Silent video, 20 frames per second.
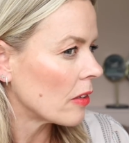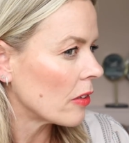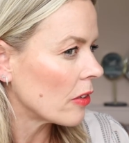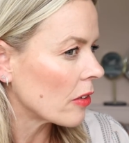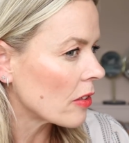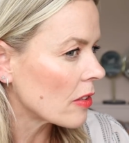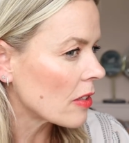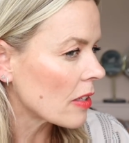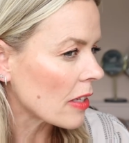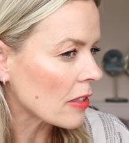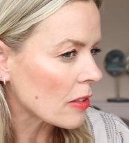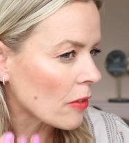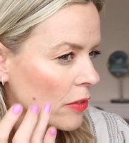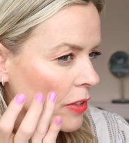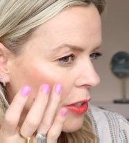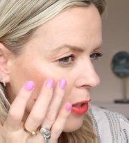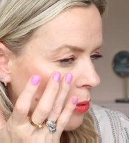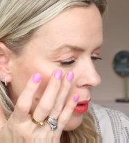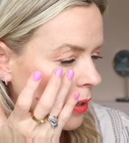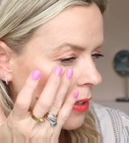You can see that's
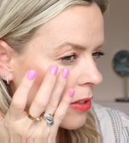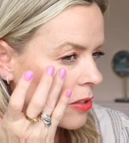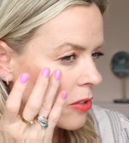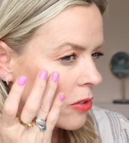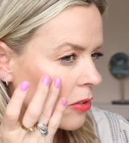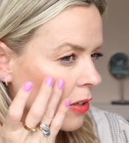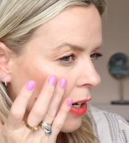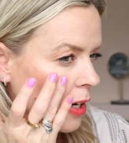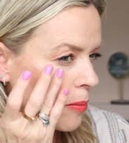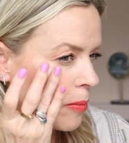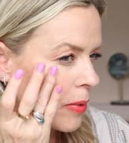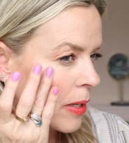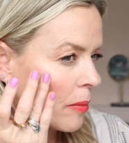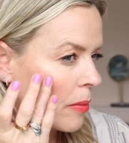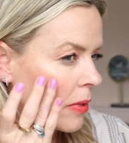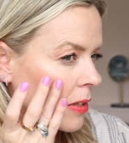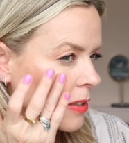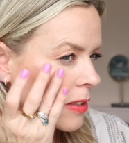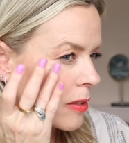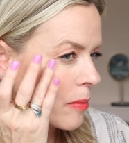obviously quite stripy,
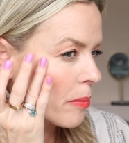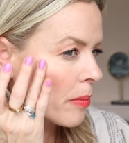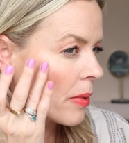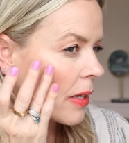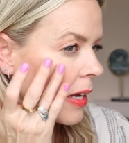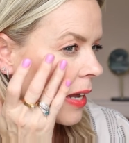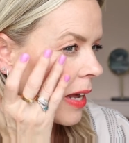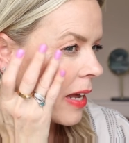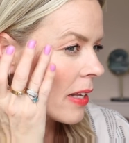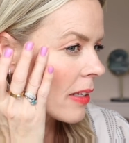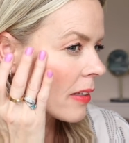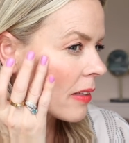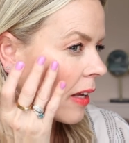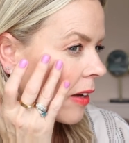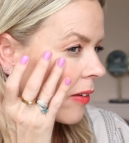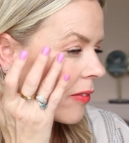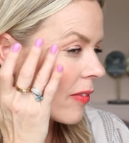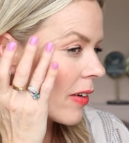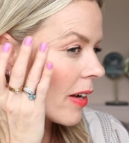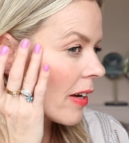but it's going to blend
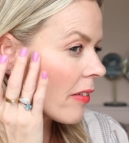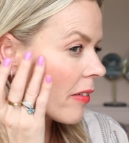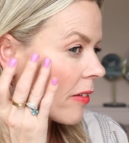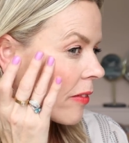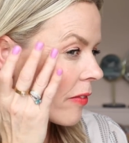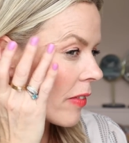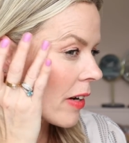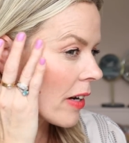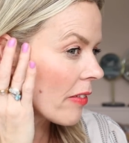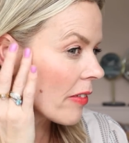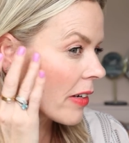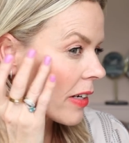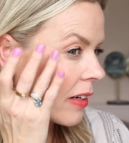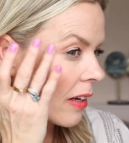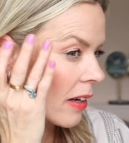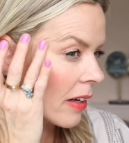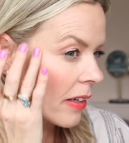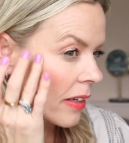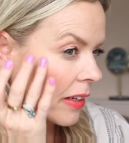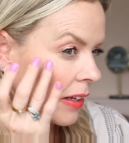that very, very
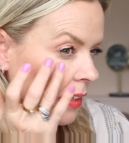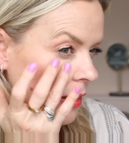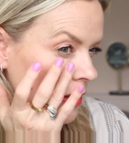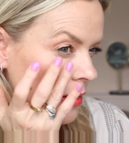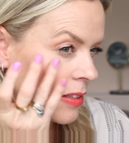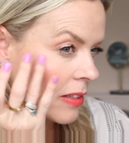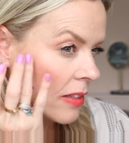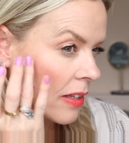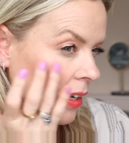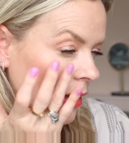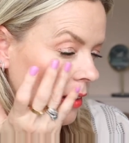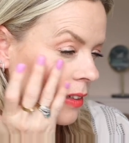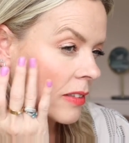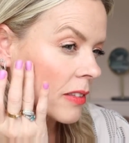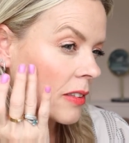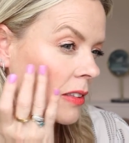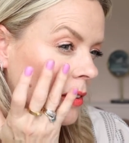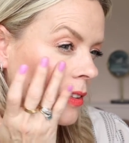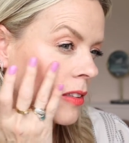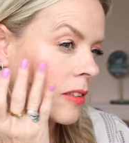lightly into that
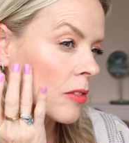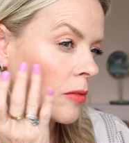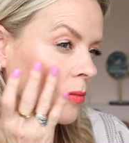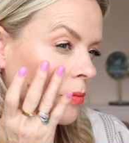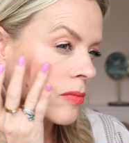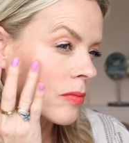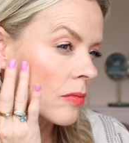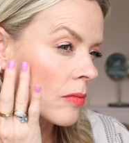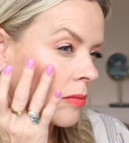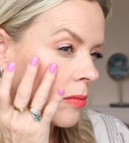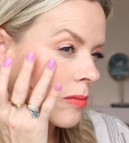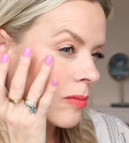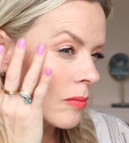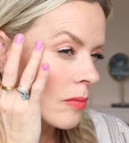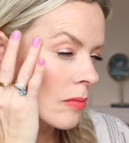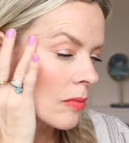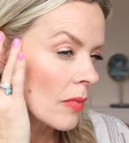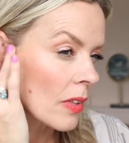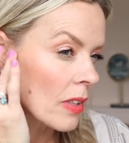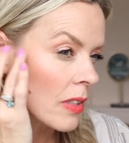
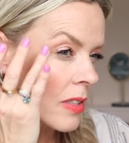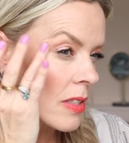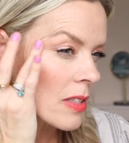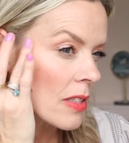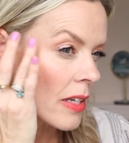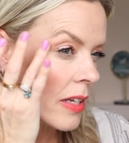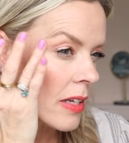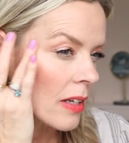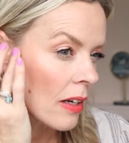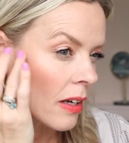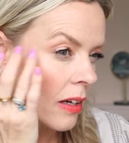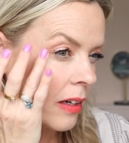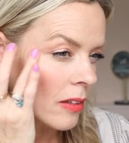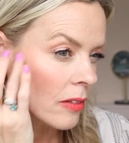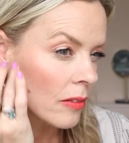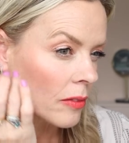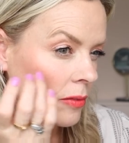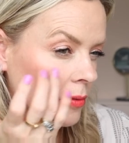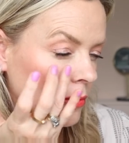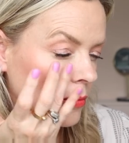concealer
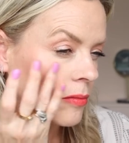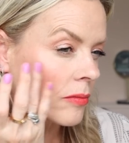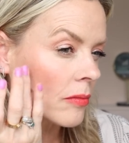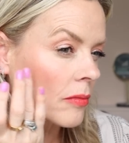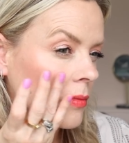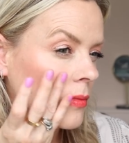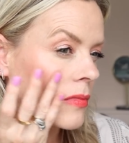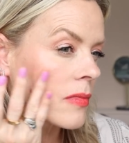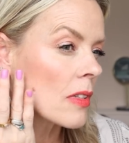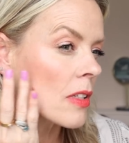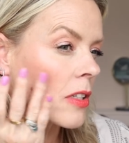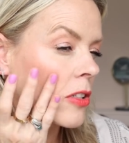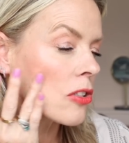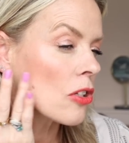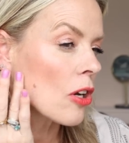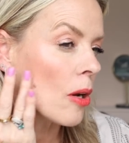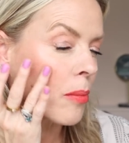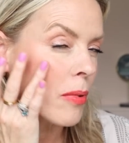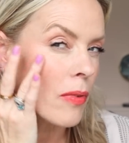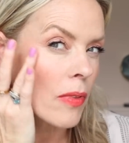and the
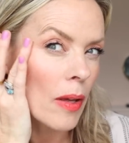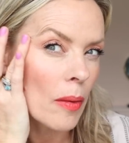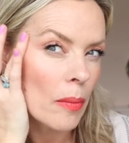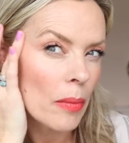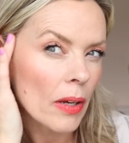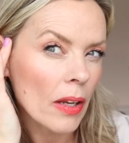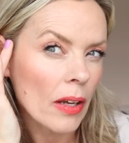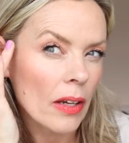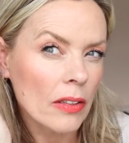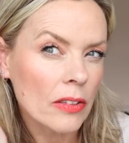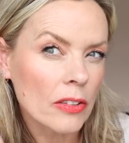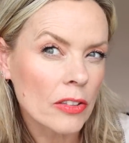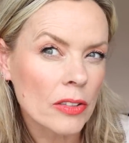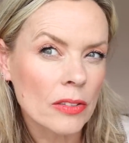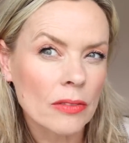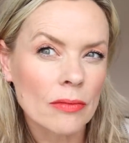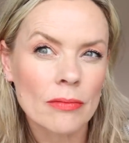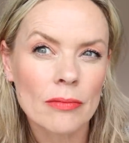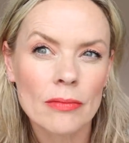top of that blush.